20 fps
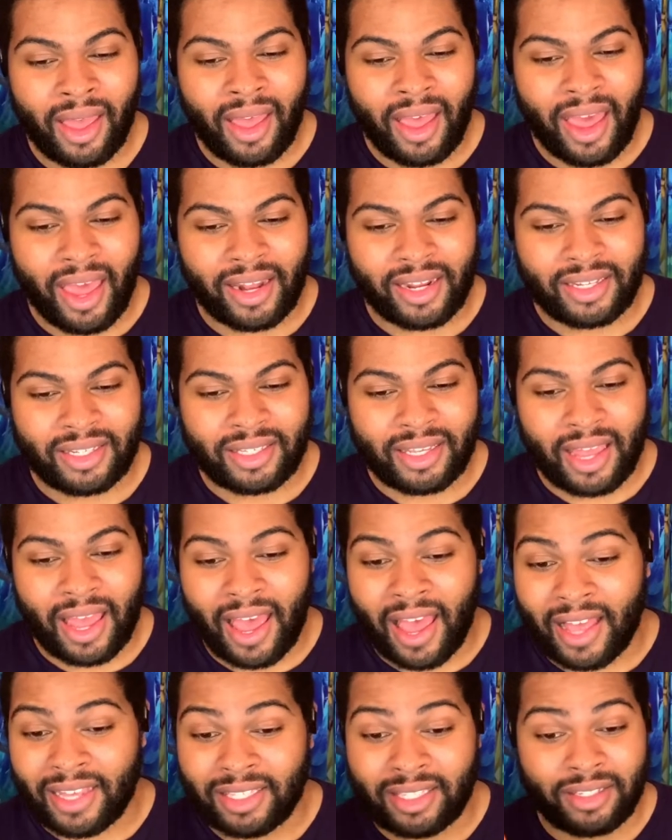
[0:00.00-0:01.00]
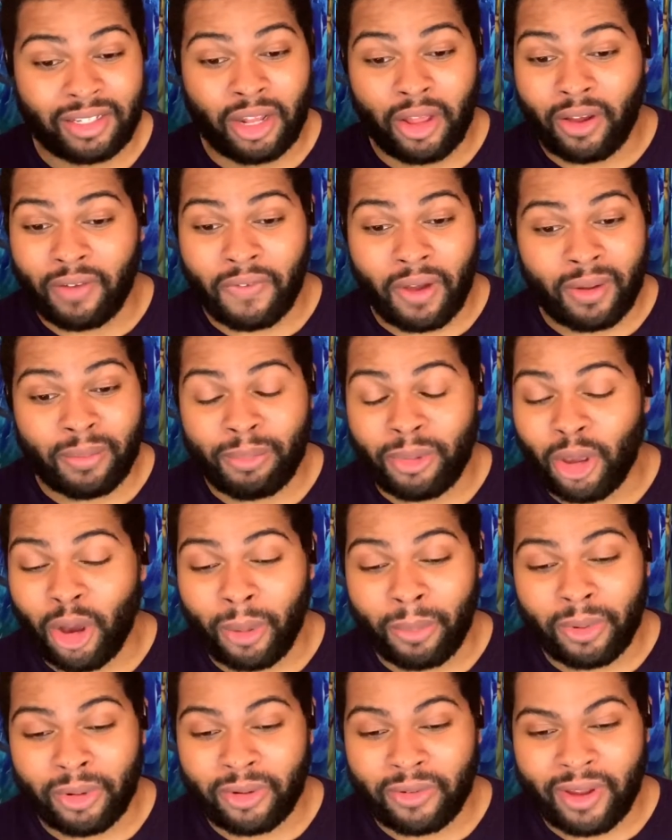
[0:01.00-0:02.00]
and he's asked, you know, if I'd be
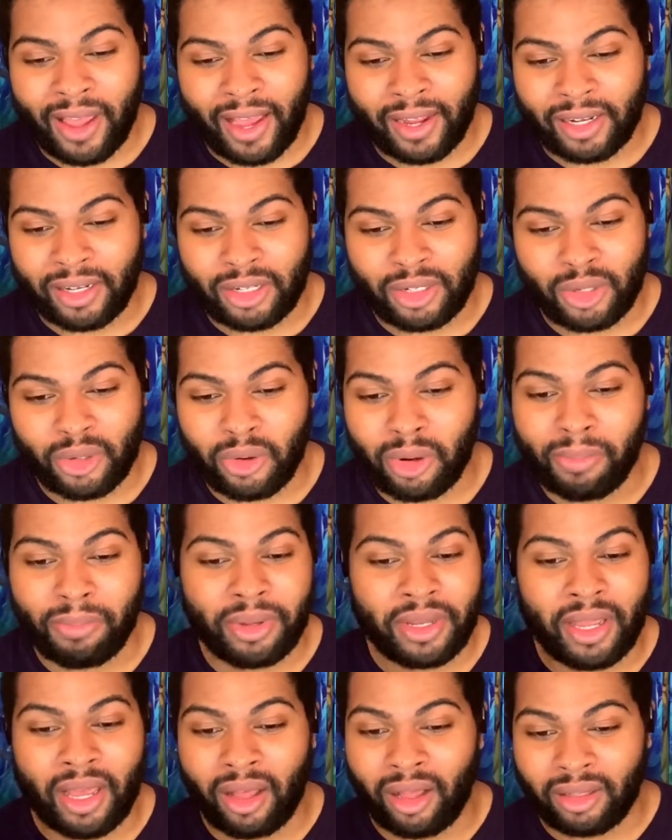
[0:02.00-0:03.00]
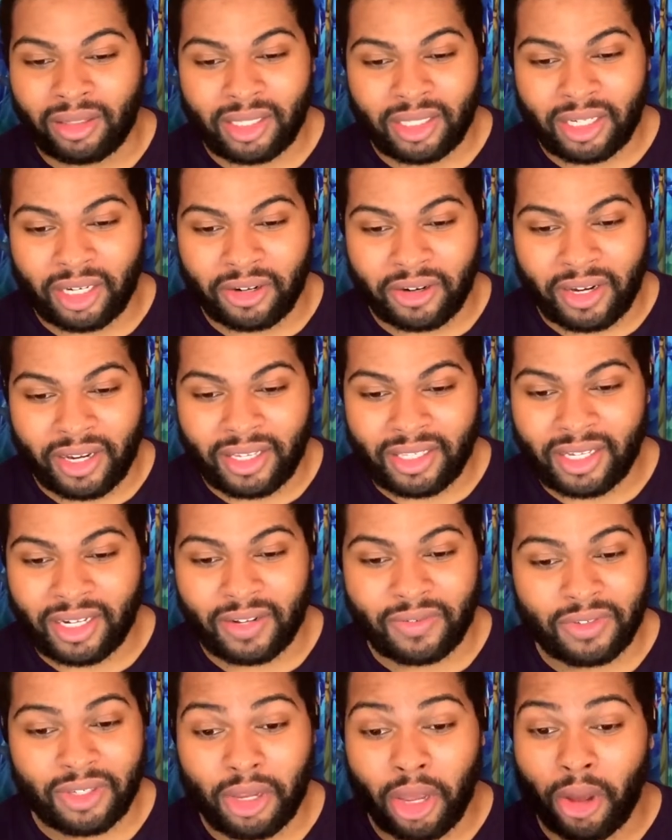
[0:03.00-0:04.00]
open to reacting to a BL series, and if
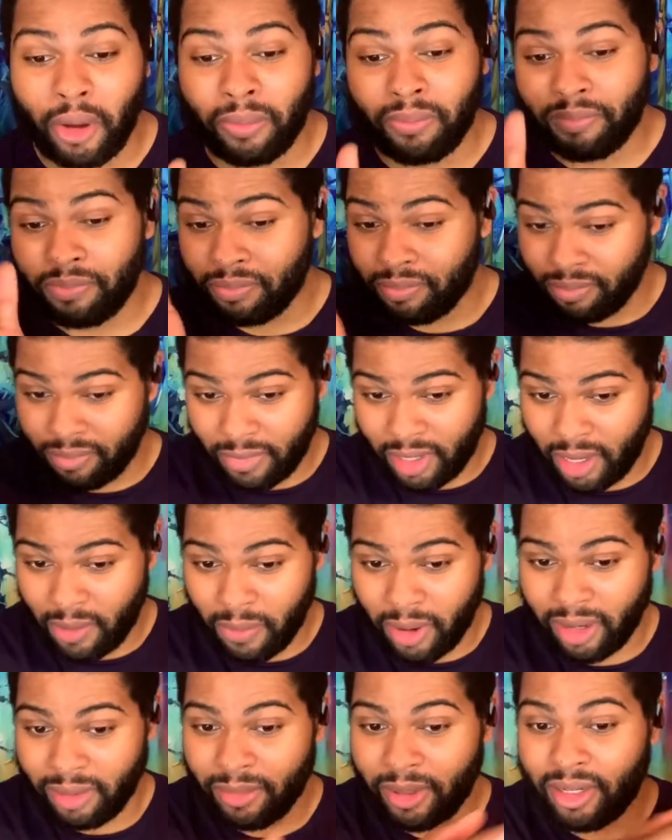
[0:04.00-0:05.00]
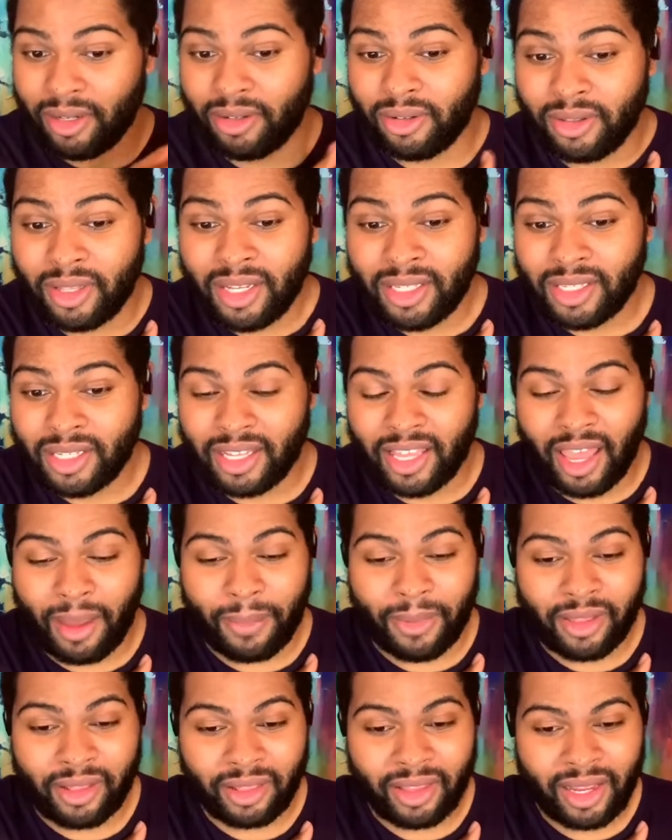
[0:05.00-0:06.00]
so, he wanted me to do this, and he gave me
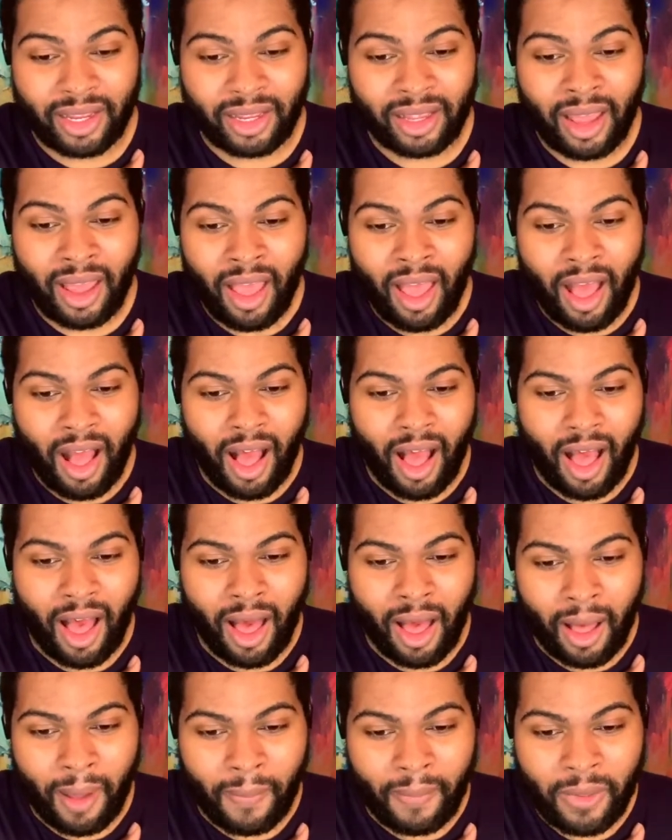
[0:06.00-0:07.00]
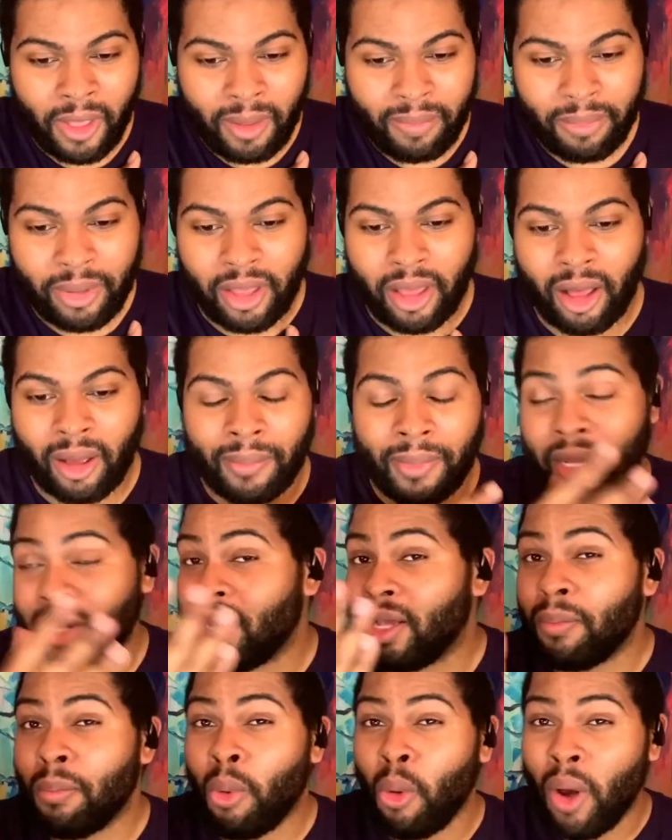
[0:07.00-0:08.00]
the link. BL
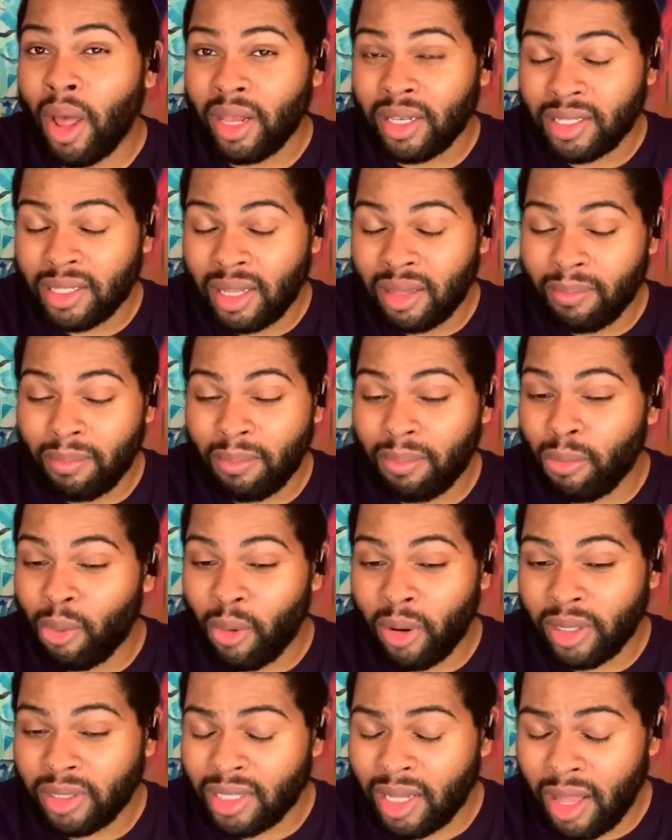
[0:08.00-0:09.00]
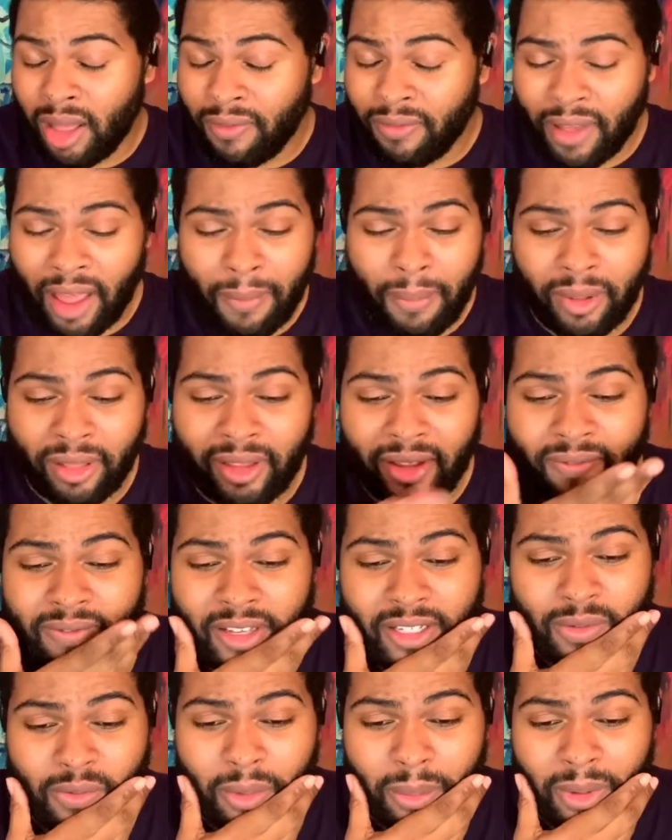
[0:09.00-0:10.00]
meaning Boys Love, I believe,
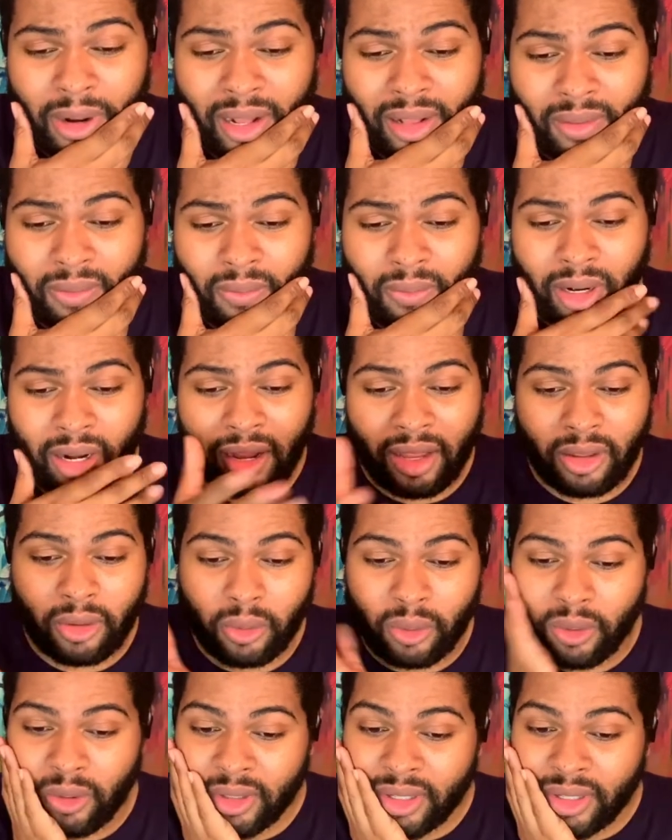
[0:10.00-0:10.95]
is from what I Googled.